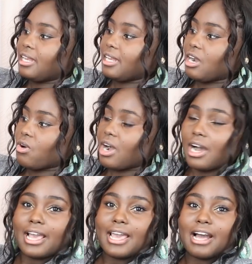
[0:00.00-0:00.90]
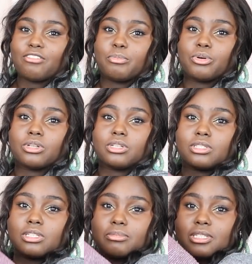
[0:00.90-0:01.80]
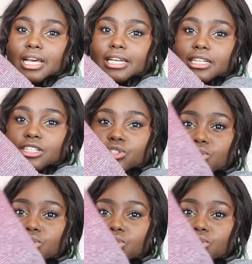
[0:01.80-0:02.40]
Now, I have put some cycling